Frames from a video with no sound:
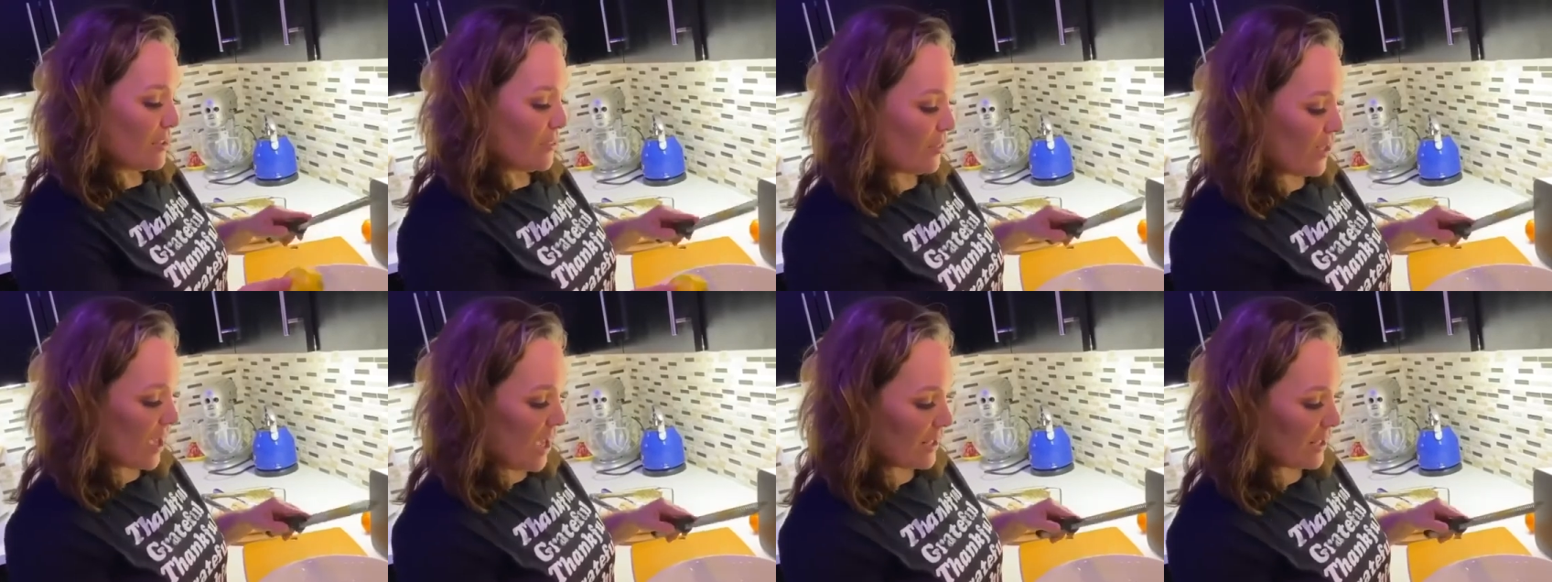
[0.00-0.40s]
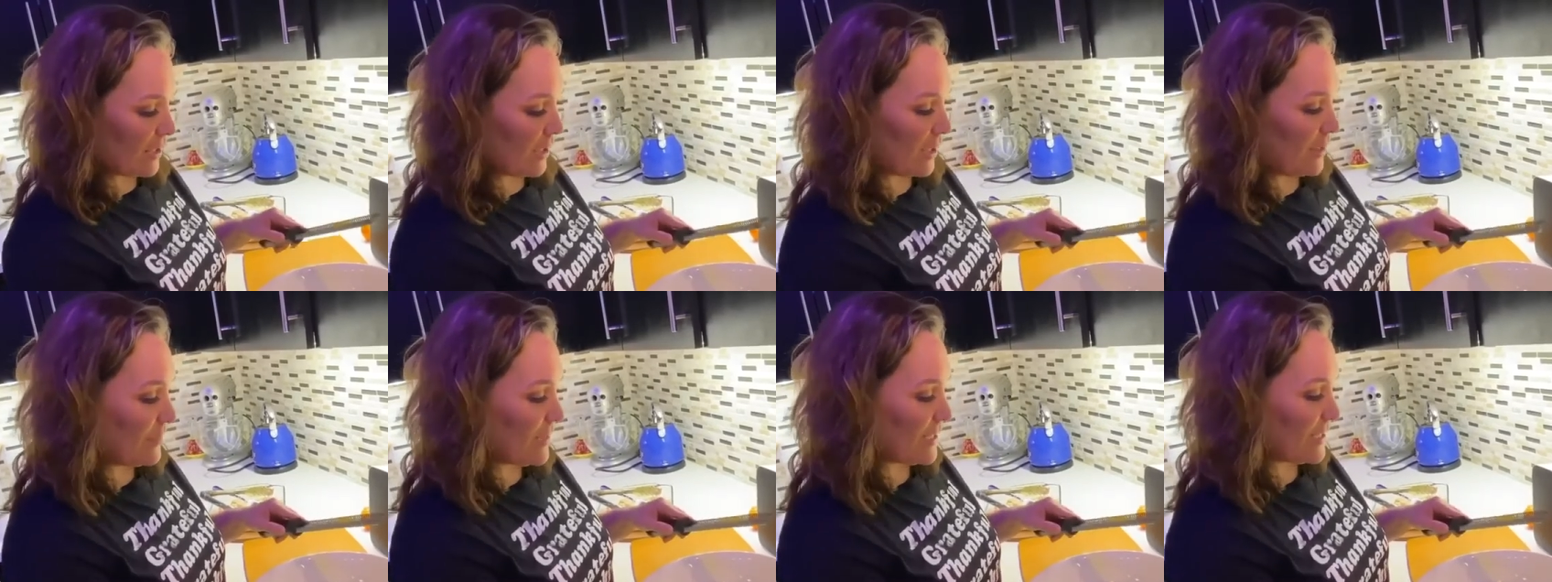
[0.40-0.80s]
That
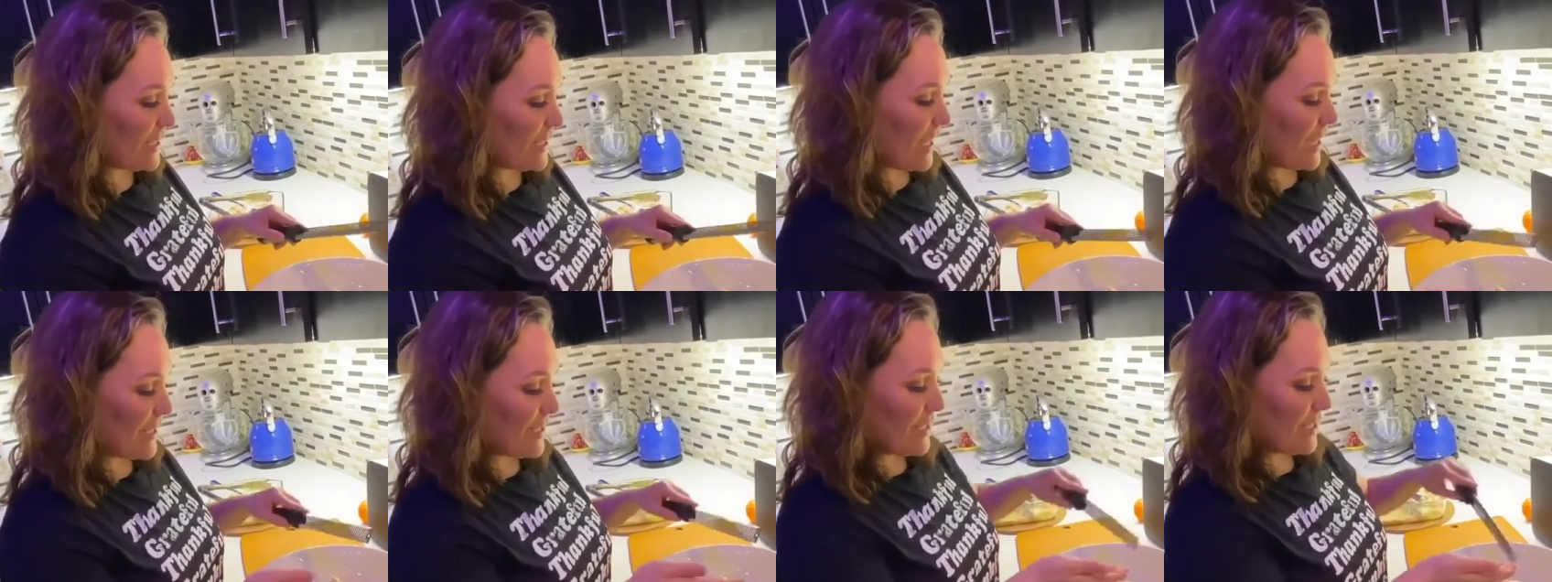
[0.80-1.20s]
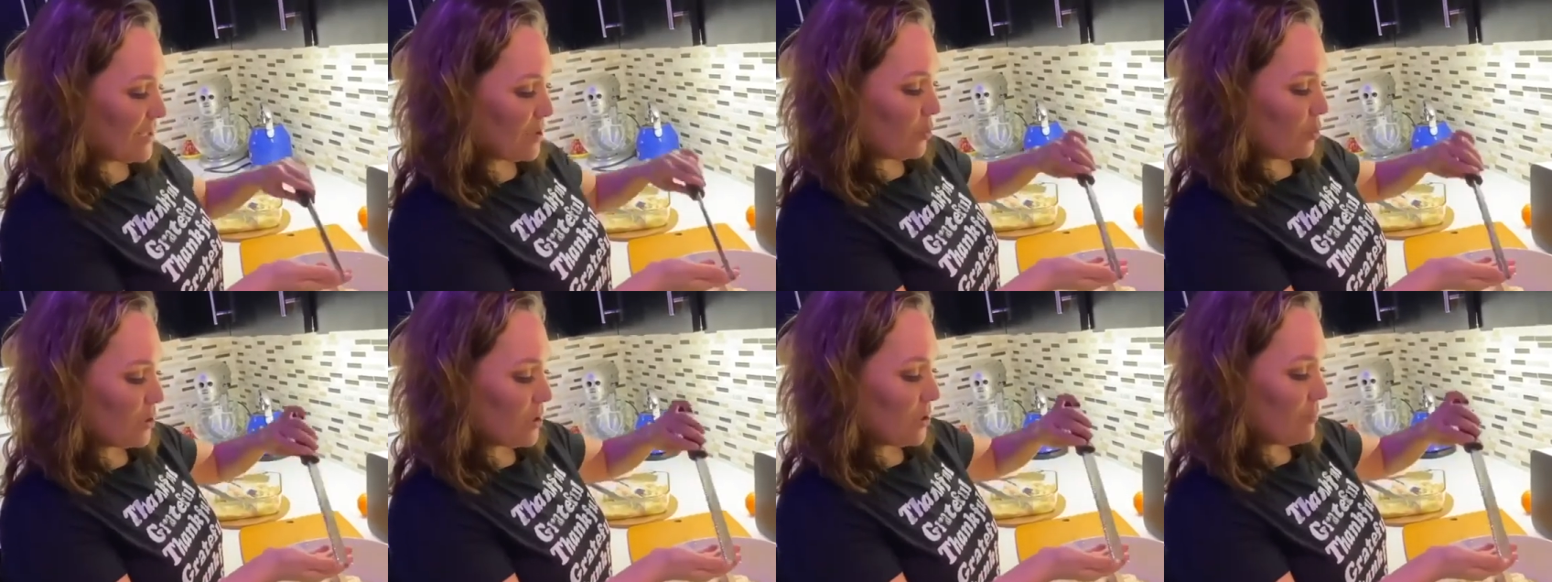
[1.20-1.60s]
lemon zest is
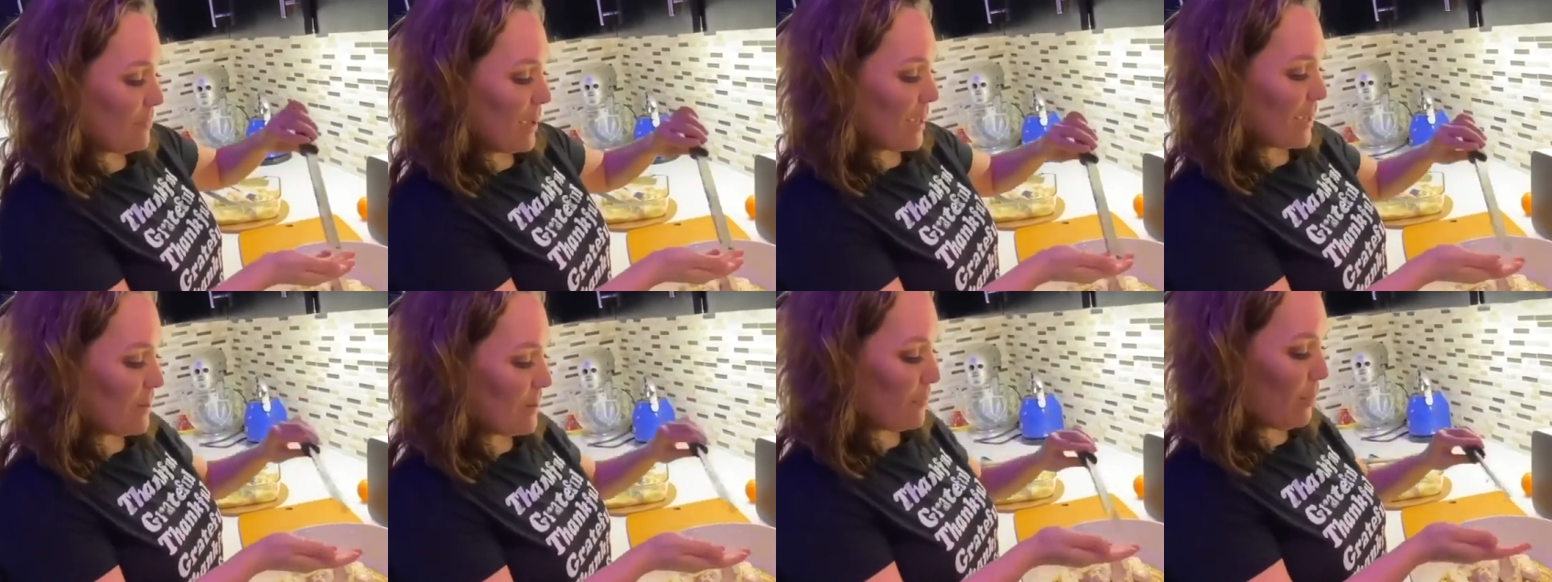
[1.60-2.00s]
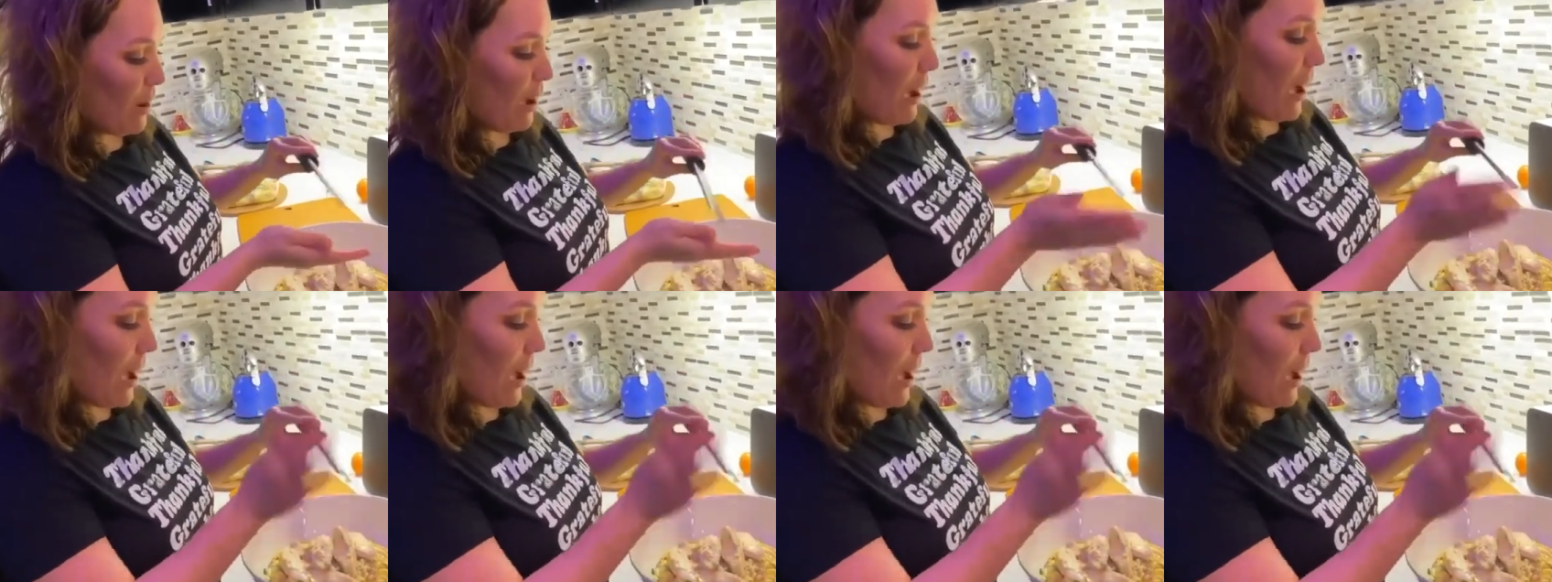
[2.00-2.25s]
going to make it pop